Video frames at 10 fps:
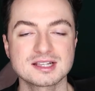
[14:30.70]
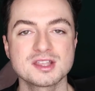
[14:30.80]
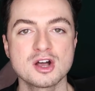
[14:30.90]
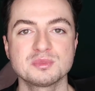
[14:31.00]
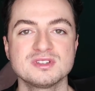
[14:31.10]

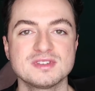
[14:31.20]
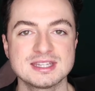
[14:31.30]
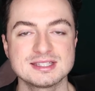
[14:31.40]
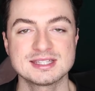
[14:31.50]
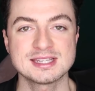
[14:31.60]
Next up, we
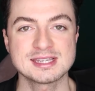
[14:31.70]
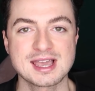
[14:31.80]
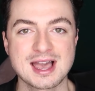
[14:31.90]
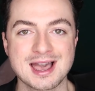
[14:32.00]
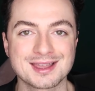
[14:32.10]
have
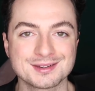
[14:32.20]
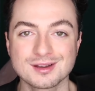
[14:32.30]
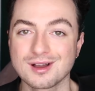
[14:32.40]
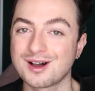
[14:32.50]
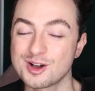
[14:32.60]
ITZY,
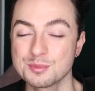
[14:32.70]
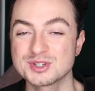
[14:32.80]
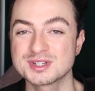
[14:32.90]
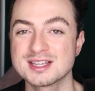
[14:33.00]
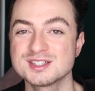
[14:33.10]
and I'll
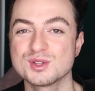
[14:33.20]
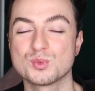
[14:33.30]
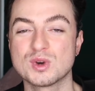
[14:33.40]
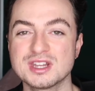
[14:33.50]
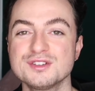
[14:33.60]
be honest,
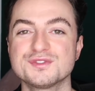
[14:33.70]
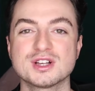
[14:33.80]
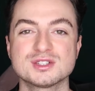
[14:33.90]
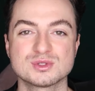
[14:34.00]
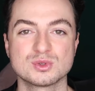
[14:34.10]
when I
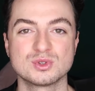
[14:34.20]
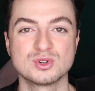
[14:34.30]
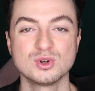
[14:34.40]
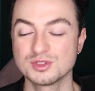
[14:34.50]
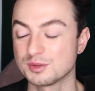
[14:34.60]
first
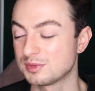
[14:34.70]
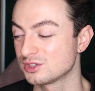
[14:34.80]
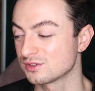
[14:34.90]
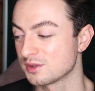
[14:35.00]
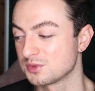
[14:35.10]
saw the
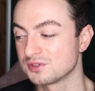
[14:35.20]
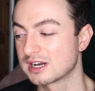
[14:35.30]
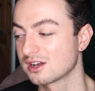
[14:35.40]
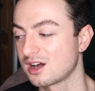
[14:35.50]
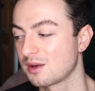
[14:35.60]
picture of them on the
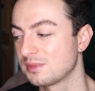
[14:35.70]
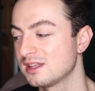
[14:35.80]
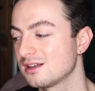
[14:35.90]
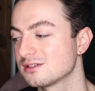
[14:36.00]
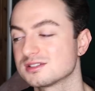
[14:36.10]
red
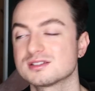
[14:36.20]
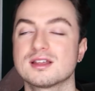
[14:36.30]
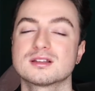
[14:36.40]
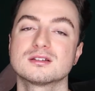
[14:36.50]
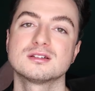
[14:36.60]
carpet, I was just
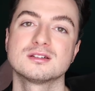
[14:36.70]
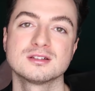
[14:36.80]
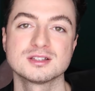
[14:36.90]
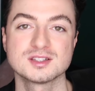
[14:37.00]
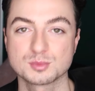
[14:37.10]
like,
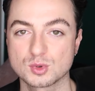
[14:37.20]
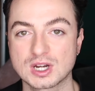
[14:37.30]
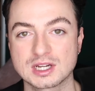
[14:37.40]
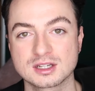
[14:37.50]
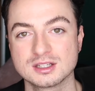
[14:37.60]
oh, this is
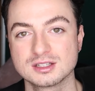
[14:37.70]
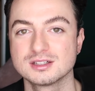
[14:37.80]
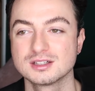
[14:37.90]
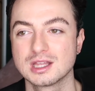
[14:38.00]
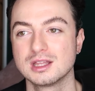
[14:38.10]
boring.
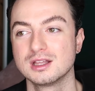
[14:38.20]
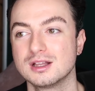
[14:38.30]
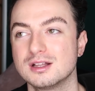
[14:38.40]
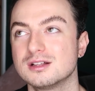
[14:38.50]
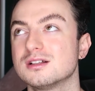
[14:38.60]

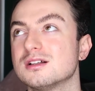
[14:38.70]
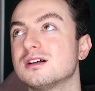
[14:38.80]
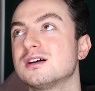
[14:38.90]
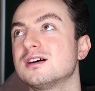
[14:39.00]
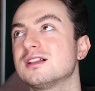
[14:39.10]

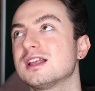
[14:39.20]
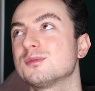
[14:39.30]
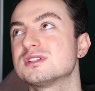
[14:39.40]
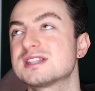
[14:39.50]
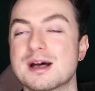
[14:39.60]
Ah, oh,
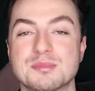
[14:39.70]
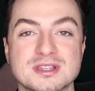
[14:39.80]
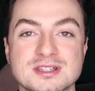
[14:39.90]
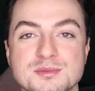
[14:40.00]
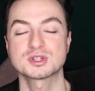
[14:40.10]
like what's
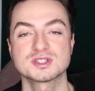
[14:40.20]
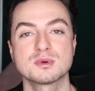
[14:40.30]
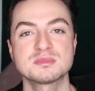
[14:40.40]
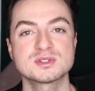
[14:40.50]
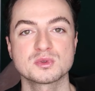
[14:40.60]
happened?
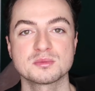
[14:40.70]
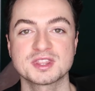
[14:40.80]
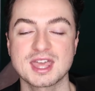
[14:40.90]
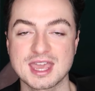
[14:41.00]
Because when we saw them at